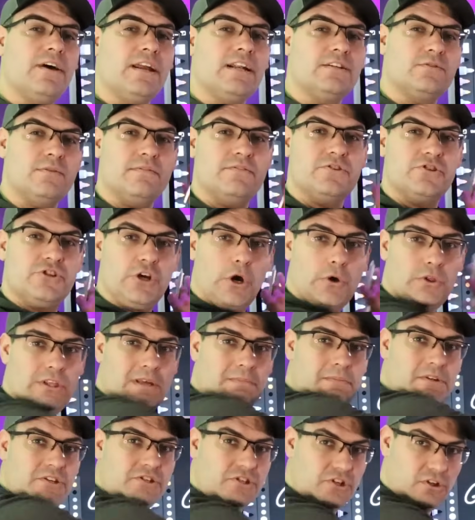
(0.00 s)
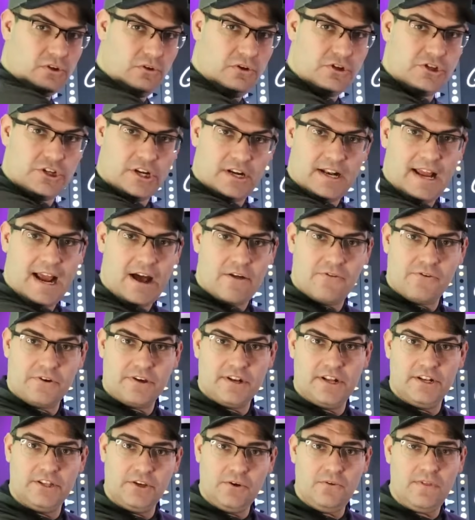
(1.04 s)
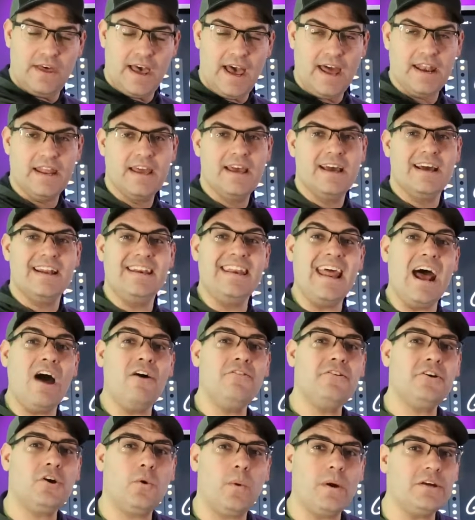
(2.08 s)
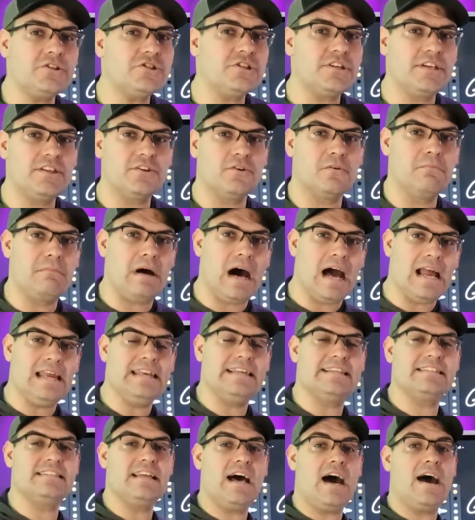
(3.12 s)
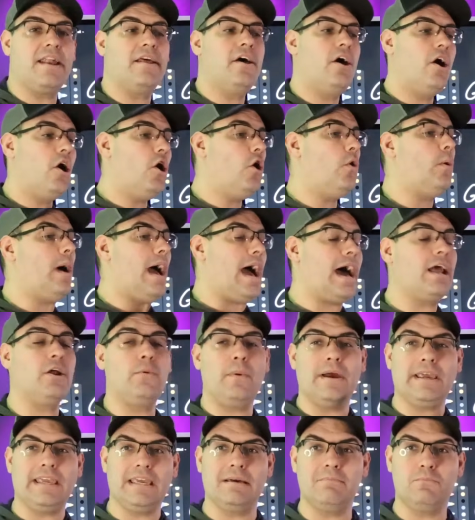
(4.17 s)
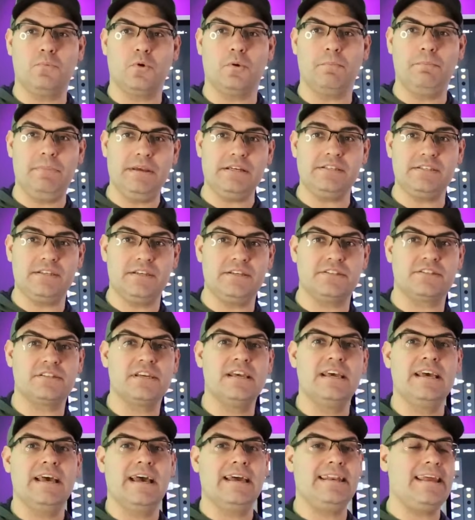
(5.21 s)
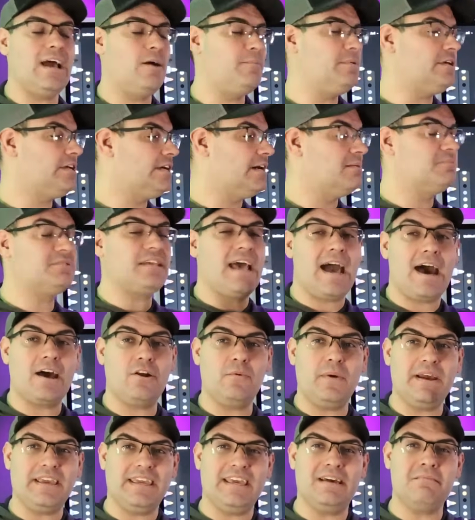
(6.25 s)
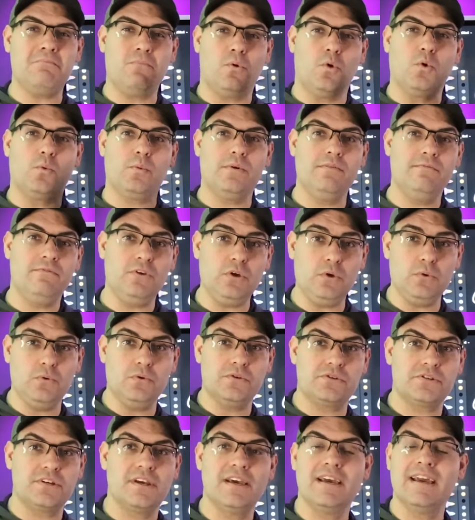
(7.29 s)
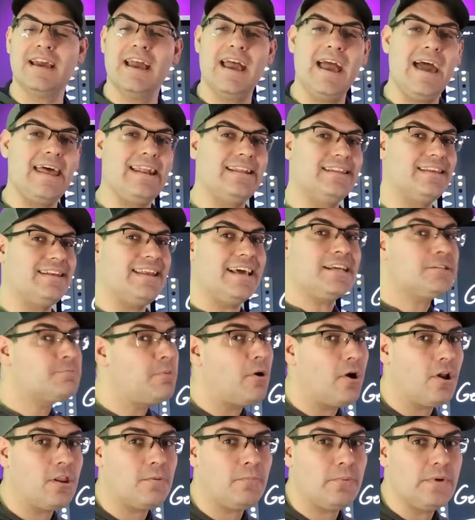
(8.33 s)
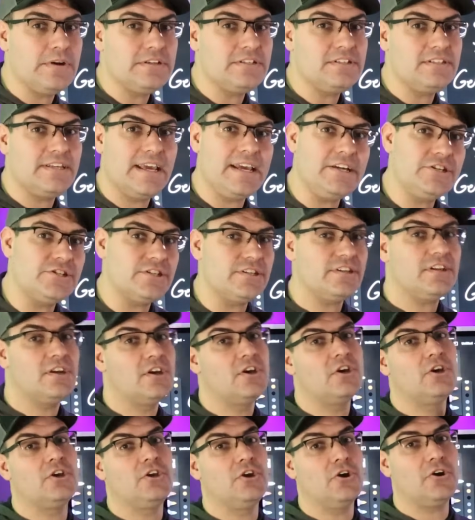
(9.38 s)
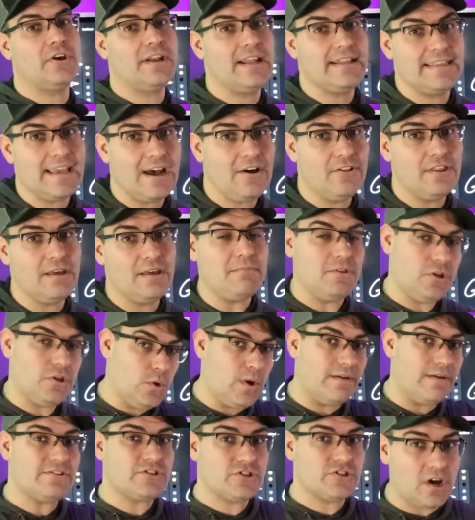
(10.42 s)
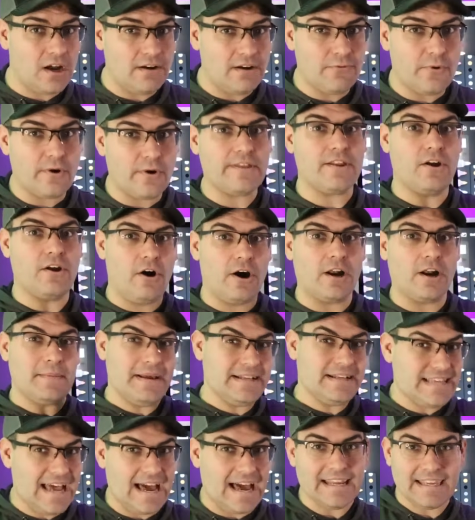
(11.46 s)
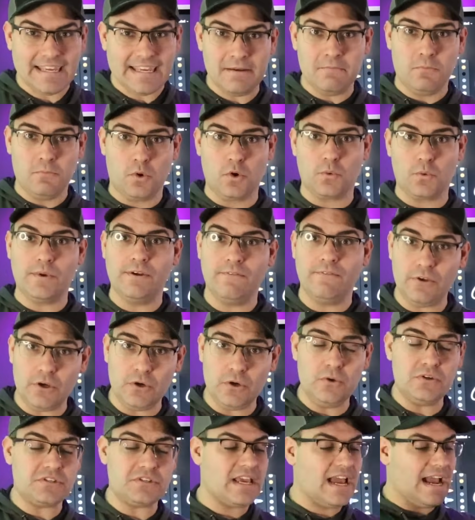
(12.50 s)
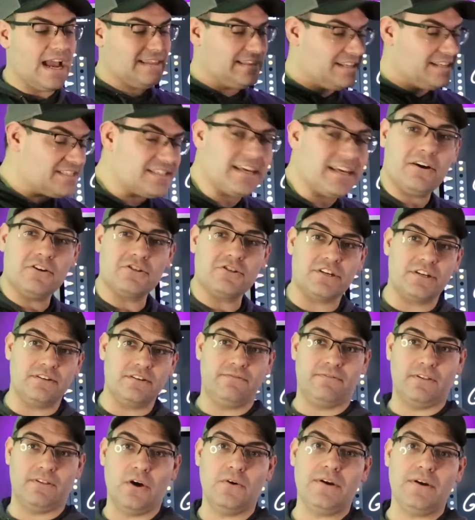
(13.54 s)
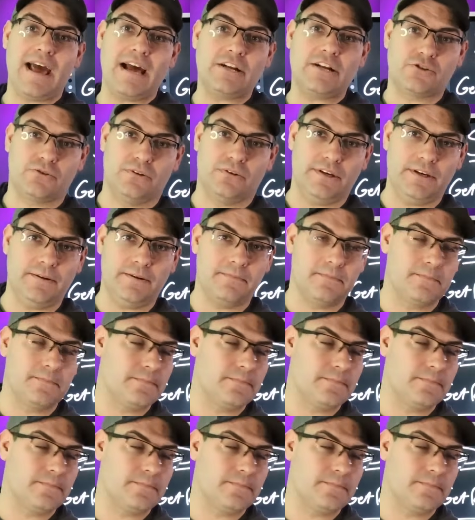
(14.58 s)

done is we've shown them the solution on how they're gonna do that. Now the question in their mind is not, oh, how do I get more business? It now becomes, how do I get more reviews? And in the next part of the presentation, you're gonna tell them that you have a software that automates how to get more reviews and the sale is gonna flow naturally.